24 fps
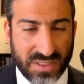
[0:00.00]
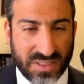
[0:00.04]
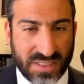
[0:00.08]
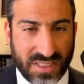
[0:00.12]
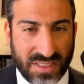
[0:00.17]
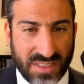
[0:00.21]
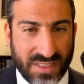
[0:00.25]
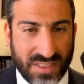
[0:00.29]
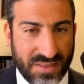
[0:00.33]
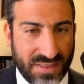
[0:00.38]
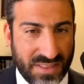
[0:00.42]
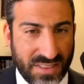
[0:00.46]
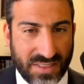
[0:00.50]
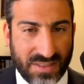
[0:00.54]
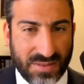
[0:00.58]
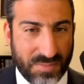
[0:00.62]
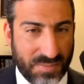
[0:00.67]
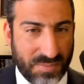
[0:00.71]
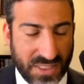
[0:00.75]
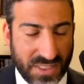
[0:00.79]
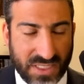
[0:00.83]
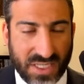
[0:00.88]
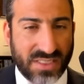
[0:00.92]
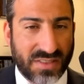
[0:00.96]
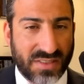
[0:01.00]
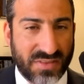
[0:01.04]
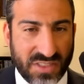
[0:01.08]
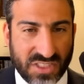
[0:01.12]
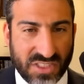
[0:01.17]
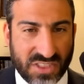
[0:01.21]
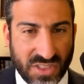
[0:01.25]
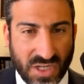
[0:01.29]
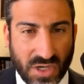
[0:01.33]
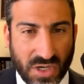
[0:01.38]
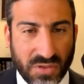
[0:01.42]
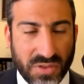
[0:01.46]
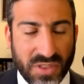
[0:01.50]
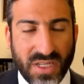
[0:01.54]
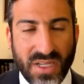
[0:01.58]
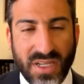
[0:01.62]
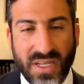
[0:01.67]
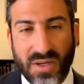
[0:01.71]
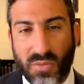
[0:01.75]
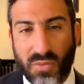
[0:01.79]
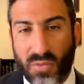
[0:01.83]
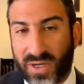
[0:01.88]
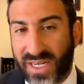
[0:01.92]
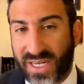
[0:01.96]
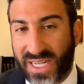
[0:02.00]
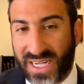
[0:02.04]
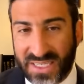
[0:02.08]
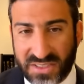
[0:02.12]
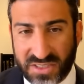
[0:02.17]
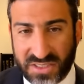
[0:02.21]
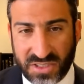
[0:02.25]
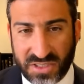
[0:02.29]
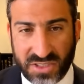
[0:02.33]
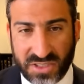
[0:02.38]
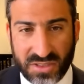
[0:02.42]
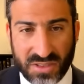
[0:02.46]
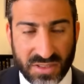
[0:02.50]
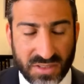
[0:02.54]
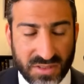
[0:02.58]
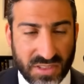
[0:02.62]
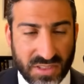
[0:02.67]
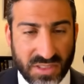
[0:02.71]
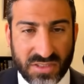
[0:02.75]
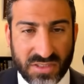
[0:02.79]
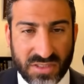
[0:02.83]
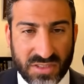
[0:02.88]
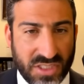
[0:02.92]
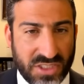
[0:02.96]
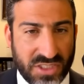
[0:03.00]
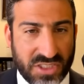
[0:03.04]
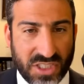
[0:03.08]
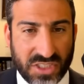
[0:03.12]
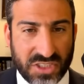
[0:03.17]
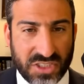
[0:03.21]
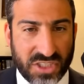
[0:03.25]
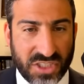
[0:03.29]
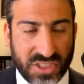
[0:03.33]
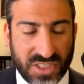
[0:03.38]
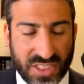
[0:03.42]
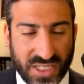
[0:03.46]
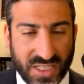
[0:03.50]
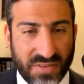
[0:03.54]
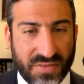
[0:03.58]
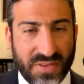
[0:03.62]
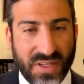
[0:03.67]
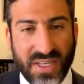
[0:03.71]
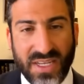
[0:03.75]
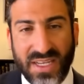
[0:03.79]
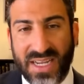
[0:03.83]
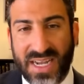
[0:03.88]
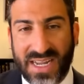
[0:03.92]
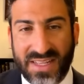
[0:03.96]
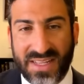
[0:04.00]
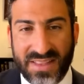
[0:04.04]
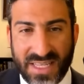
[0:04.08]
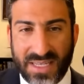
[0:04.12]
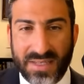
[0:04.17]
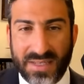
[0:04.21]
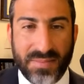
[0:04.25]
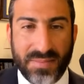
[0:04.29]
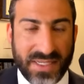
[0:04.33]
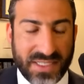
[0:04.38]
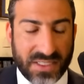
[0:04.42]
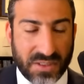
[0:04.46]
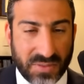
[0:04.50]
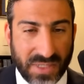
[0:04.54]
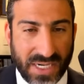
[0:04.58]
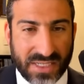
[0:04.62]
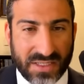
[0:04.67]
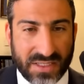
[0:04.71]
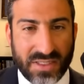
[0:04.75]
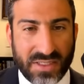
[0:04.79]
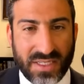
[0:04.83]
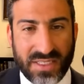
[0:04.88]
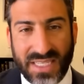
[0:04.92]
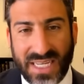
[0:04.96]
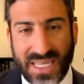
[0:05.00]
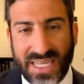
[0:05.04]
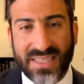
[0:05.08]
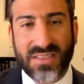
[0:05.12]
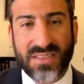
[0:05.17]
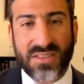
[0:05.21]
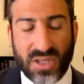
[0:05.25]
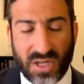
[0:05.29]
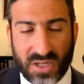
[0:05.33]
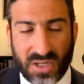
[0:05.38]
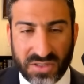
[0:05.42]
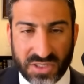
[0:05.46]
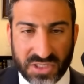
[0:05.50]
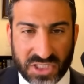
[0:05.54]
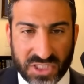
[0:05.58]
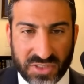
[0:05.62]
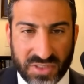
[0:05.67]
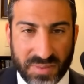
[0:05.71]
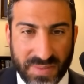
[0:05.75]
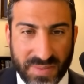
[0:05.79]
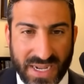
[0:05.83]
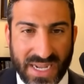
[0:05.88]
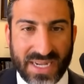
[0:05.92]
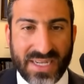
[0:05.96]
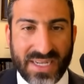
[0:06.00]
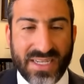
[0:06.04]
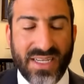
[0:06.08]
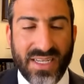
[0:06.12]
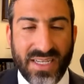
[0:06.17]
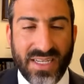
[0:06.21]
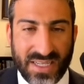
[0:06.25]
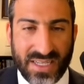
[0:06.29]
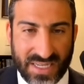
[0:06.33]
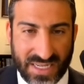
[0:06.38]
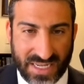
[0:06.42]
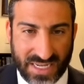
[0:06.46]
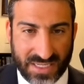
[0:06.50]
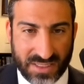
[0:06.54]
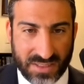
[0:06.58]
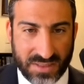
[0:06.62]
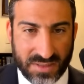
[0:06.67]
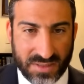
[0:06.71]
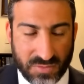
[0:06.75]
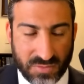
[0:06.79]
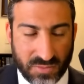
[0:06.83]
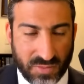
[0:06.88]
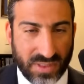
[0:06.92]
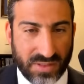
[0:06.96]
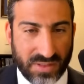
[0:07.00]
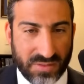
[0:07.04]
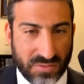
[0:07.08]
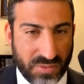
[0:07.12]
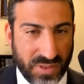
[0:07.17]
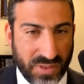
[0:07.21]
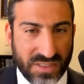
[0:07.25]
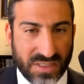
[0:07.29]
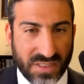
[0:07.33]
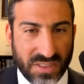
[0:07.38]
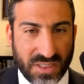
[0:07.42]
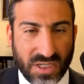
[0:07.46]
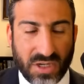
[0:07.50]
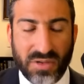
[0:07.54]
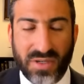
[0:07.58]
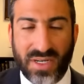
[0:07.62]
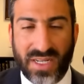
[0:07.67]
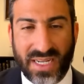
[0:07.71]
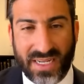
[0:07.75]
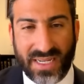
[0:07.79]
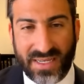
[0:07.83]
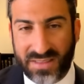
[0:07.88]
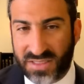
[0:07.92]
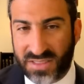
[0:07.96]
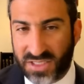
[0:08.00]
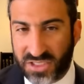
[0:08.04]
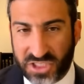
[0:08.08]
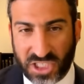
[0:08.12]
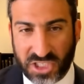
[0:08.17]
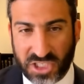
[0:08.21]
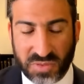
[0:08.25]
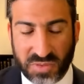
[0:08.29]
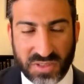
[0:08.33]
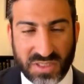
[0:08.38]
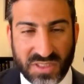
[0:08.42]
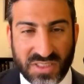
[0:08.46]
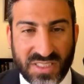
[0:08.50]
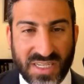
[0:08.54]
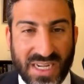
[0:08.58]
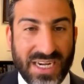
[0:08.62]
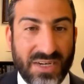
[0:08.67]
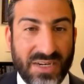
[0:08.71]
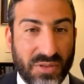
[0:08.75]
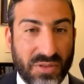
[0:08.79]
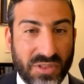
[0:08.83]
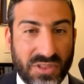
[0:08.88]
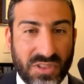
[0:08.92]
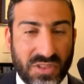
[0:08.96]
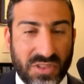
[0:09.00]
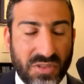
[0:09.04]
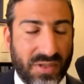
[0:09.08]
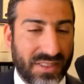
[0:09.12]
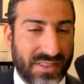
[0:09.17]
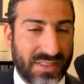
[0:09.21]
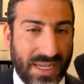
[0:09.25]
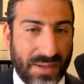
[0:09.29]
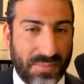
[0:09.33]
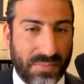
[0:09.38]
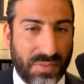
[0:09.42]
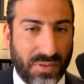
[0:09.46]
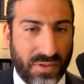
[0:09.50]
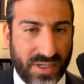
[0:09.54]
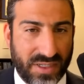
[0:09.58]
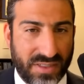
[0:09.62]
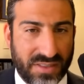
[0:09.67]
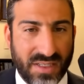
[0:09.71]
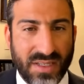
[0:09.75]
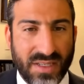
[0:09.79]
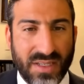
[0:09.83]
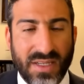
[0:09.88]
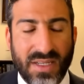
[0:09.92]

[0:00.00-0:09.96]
this, in the because of this note, what answer the, the judge should give, and then make a record, and then call the jury back and w- read the note, and the judge will decide what to do at that point.